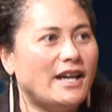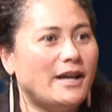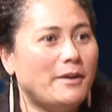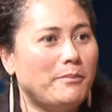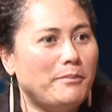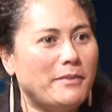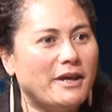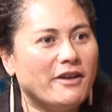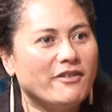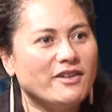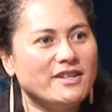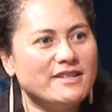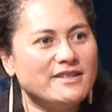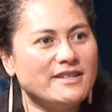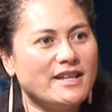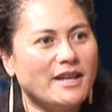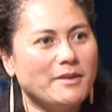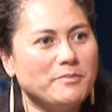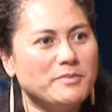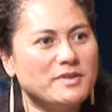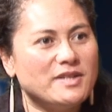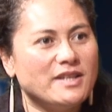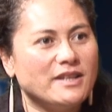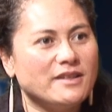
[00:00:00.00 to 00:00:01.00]
marry
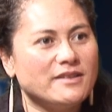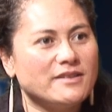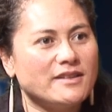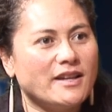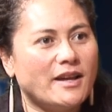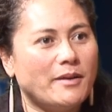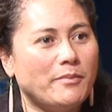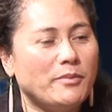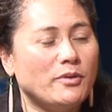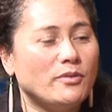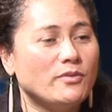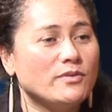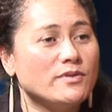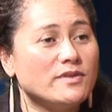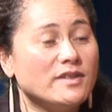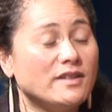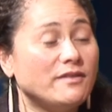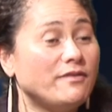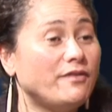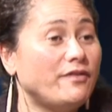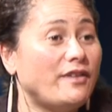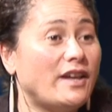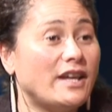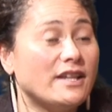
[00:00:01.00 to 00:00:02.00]
same-sex couples. In
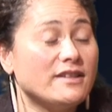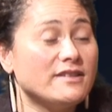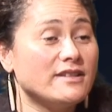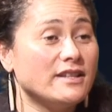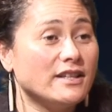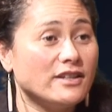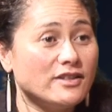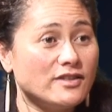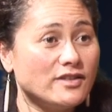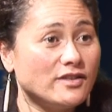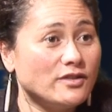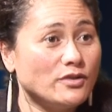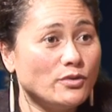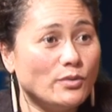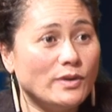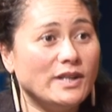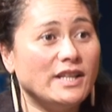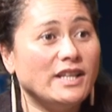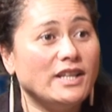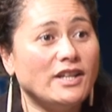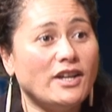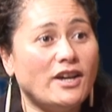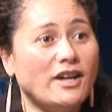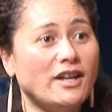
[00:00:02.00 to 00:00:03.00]
fact, Section
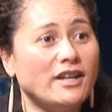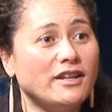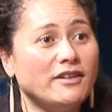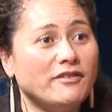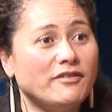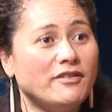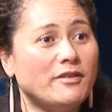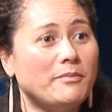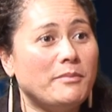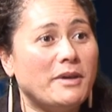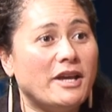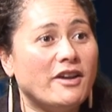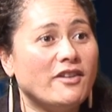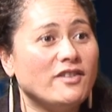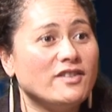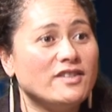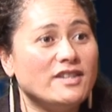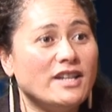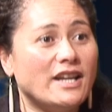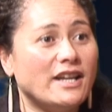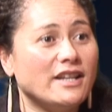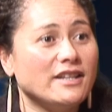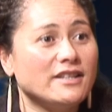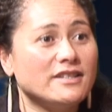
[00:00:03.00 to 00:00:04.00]
29 of the Marriage
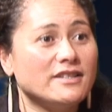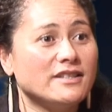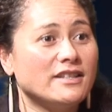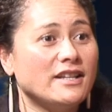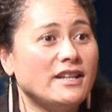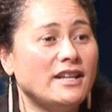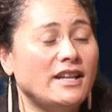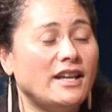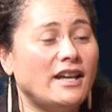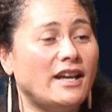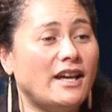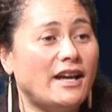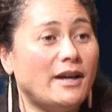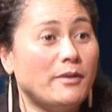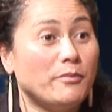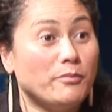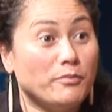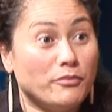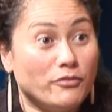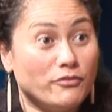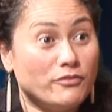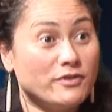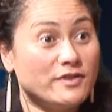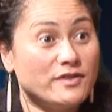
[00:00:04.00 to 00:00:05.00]
Act
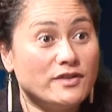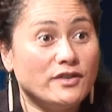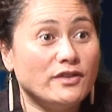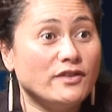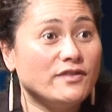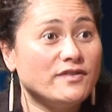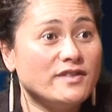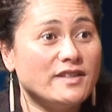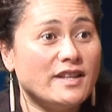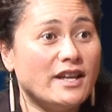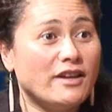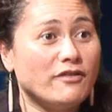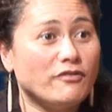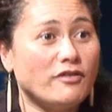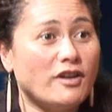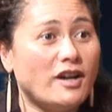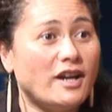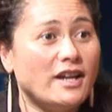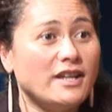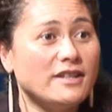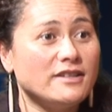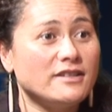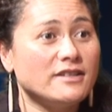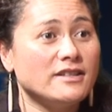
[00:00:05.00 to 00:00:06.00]
reserves that
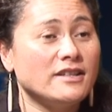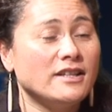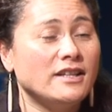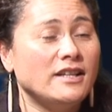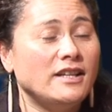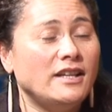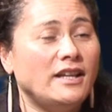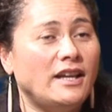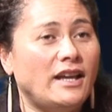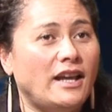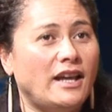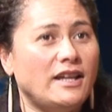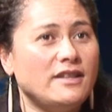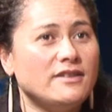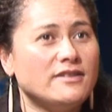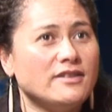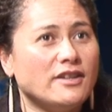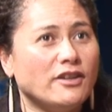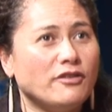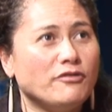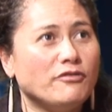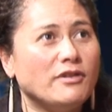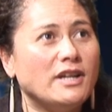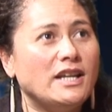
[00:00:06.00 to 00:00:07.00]
right. And so
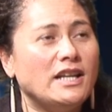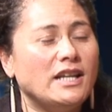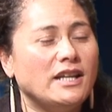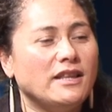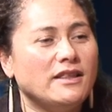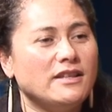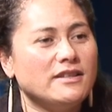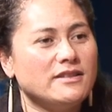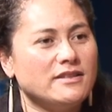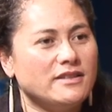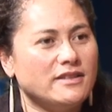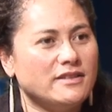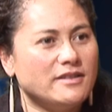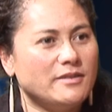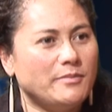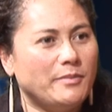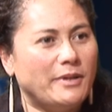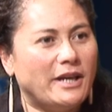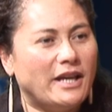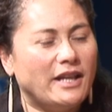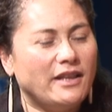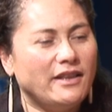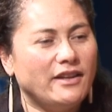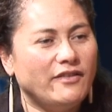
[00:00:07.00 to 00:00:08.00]
really this is
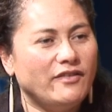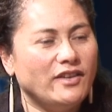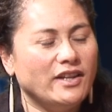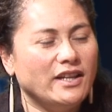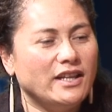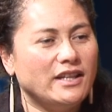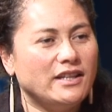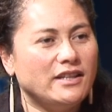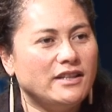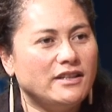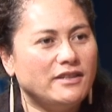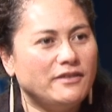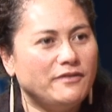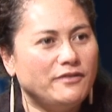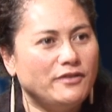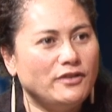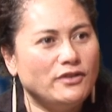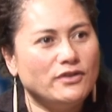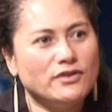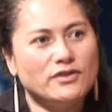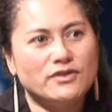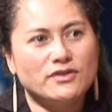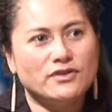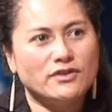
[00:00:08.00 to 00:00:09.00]
about living in a
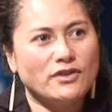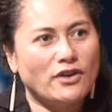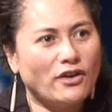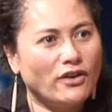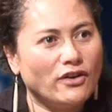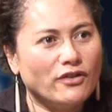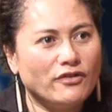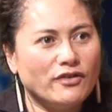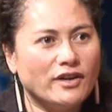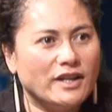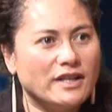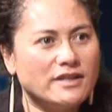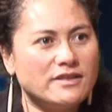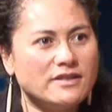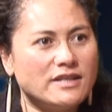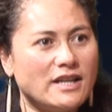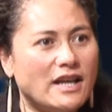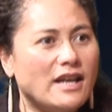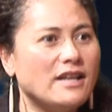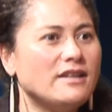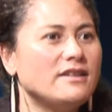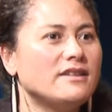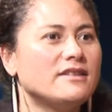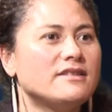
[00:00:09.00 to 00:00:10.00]
diverse, tolerant,
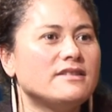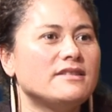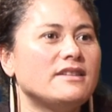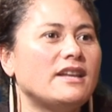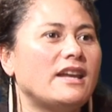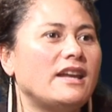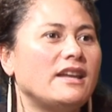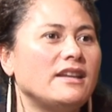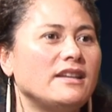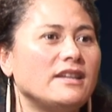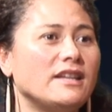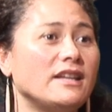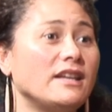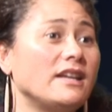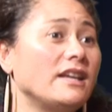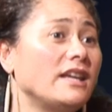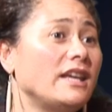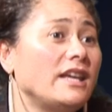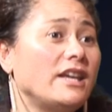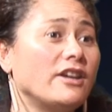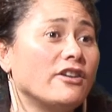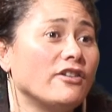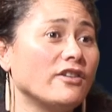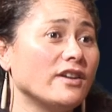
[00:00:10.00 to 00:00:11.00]
understanding,
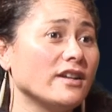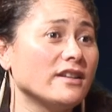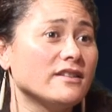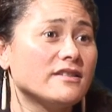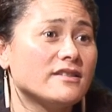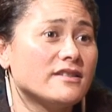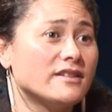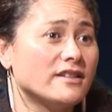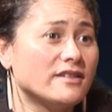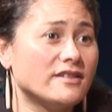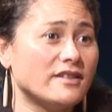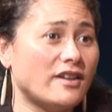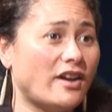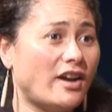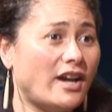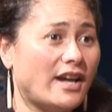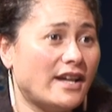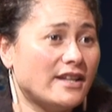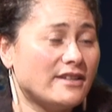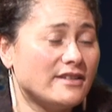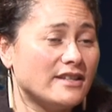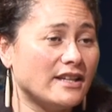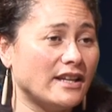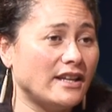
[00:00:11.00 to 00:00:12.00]
caring
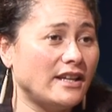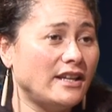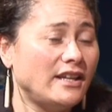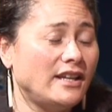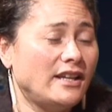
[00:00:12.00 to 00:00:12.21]
society,